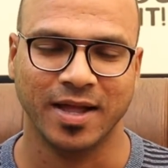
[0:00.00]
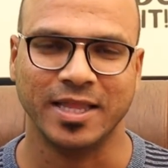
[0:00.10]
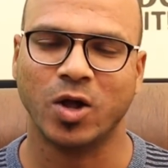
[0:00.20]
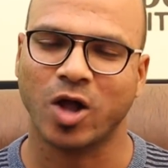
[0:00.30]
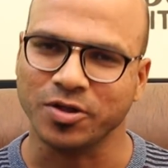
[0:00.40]

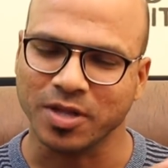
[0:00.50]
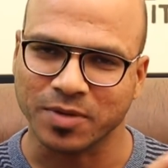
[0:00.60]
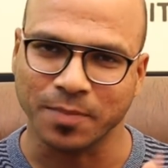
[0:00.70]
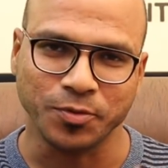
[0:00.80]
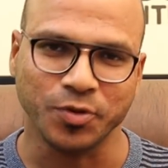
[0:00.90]
Now, quantum
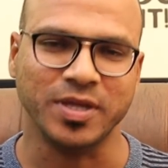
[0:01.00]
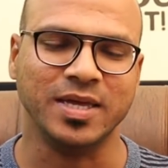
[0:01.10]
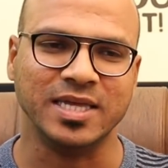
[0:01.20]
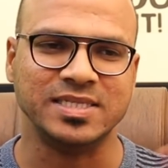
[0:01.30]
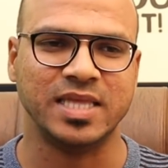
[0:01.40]

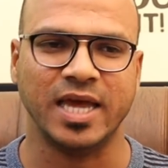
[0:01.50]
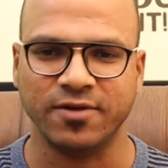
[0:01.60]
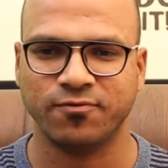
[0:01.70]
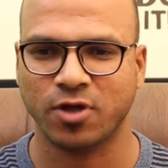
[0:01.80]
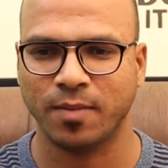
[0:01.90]
computing is
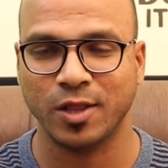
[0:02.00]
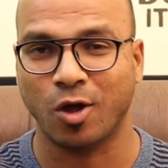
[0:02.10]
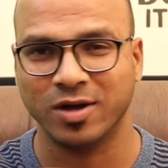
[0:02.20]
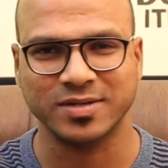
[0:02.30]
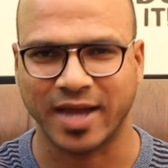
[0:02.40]
there from a
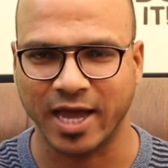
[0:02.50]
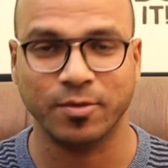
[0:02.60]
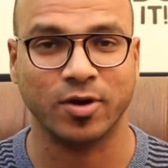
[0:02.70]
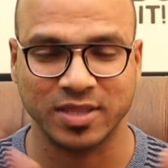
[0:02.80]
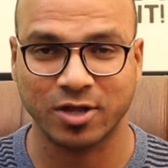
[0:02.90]
long time.
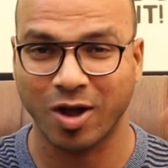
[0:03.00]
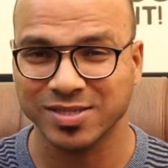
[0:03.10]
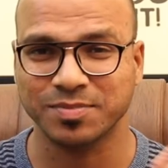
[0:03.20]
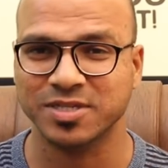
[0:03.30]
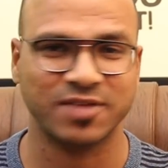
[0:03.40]
Okay, the
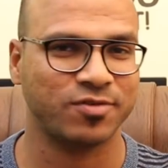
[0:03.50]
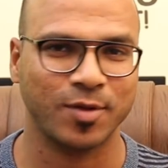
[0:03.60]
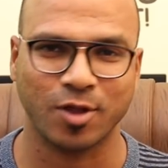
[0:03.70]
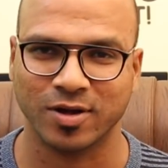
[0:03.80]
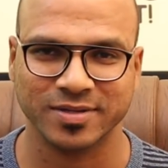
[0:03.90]
concept is there from
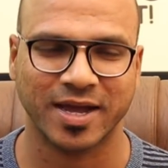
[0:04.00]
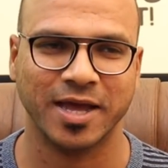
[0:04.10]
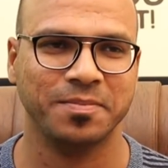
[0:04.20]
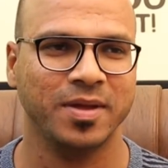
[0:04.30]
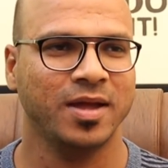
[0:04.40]
a long
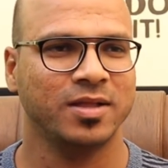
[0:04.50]
time.